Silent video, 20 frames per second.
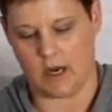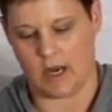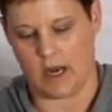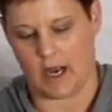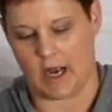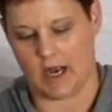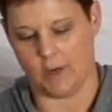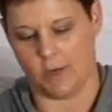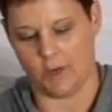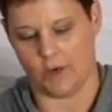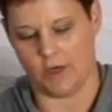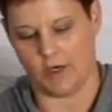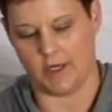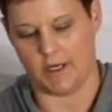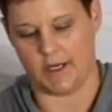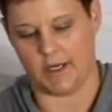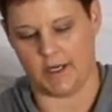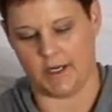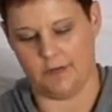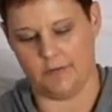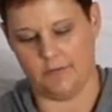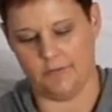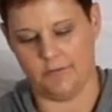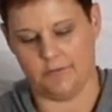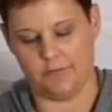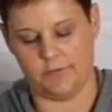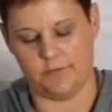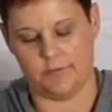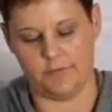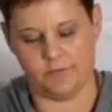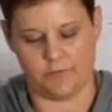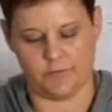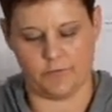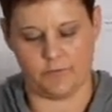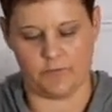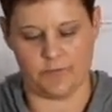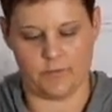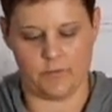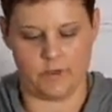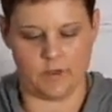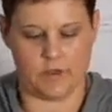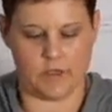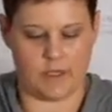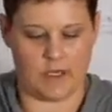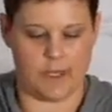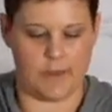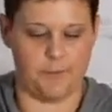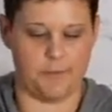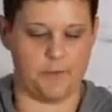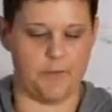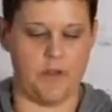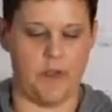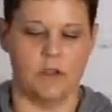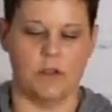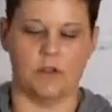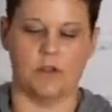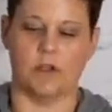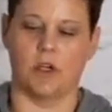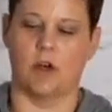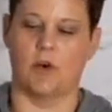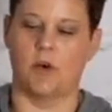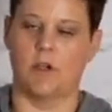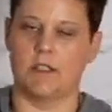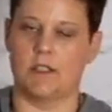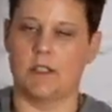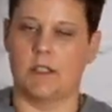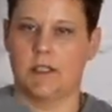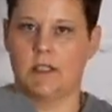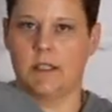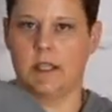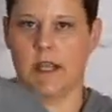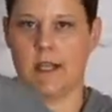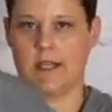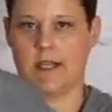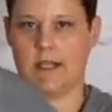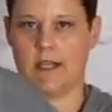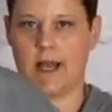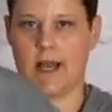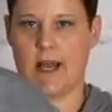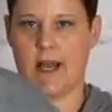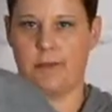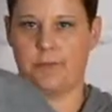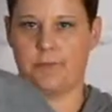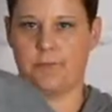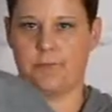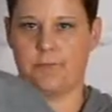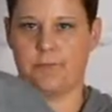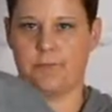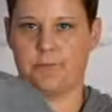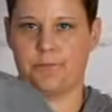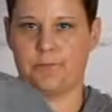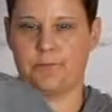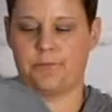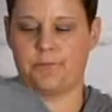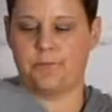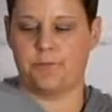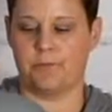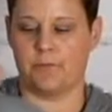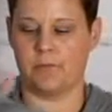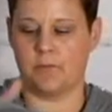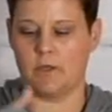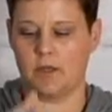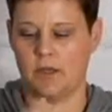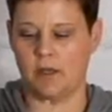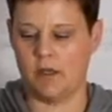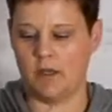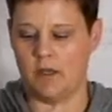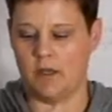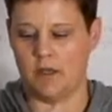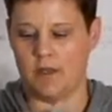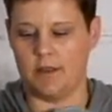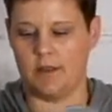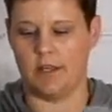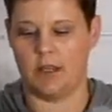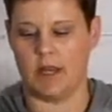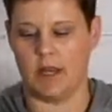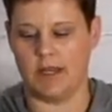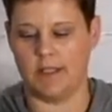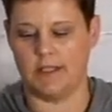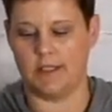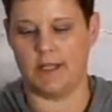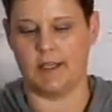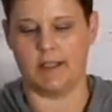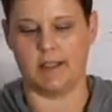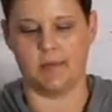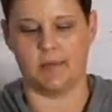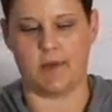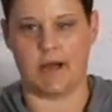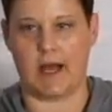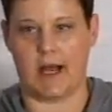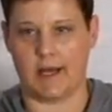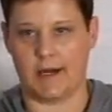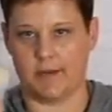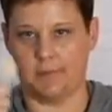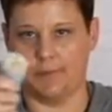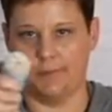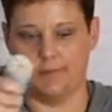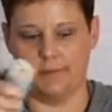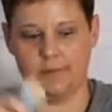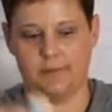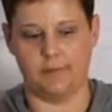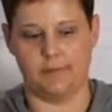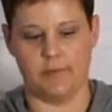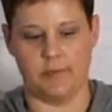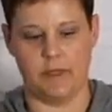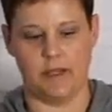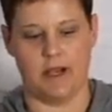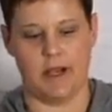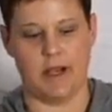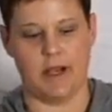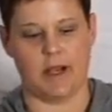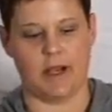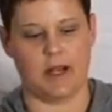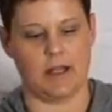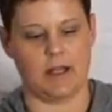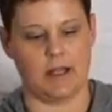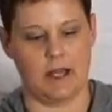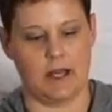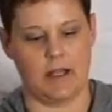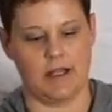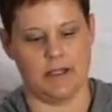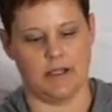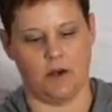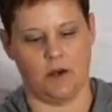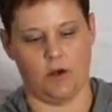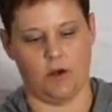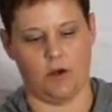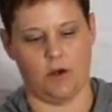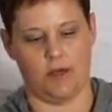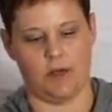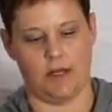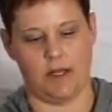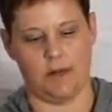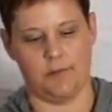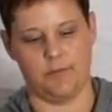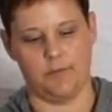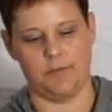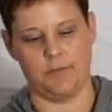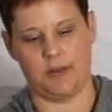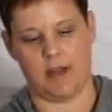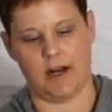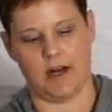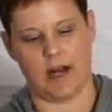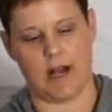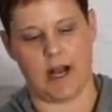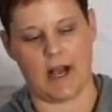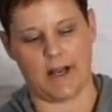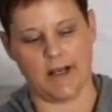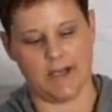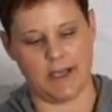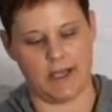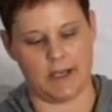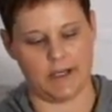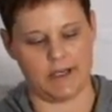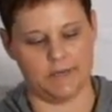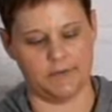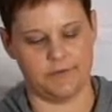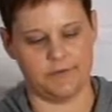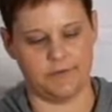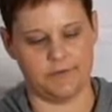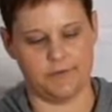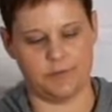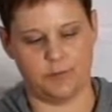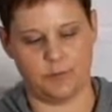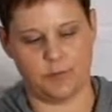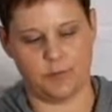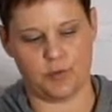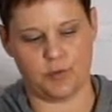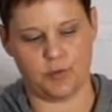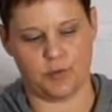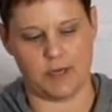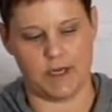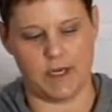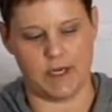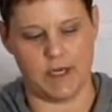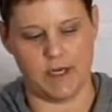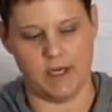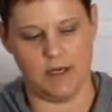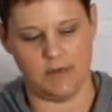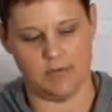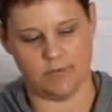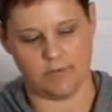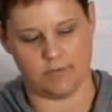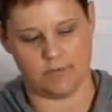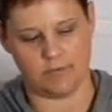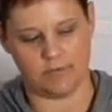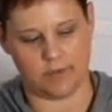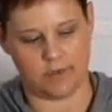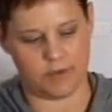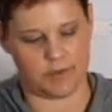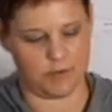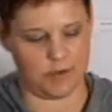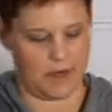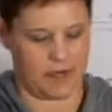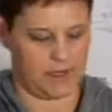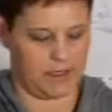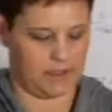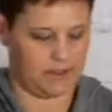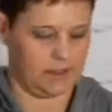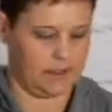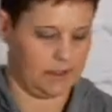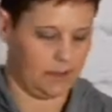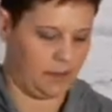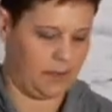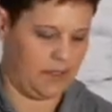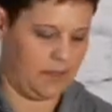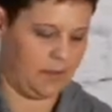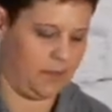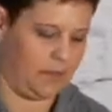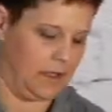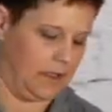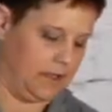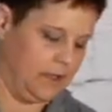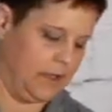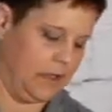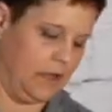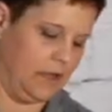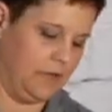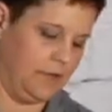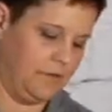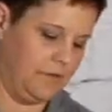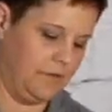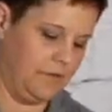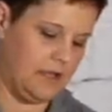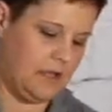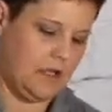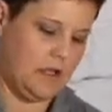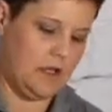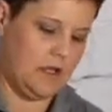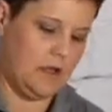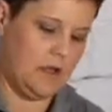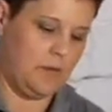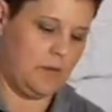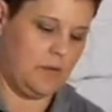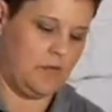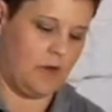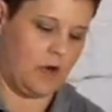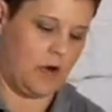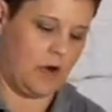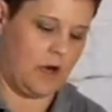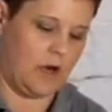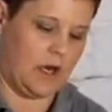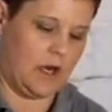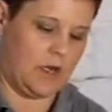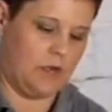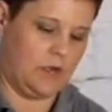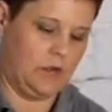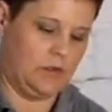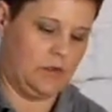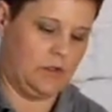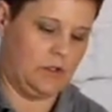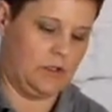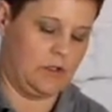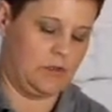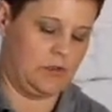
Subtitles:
I work it in. Okay, so it's in like that. Then I take the bottom and I line the hole up, and I kind of pre-thread it a little bit myself before I use the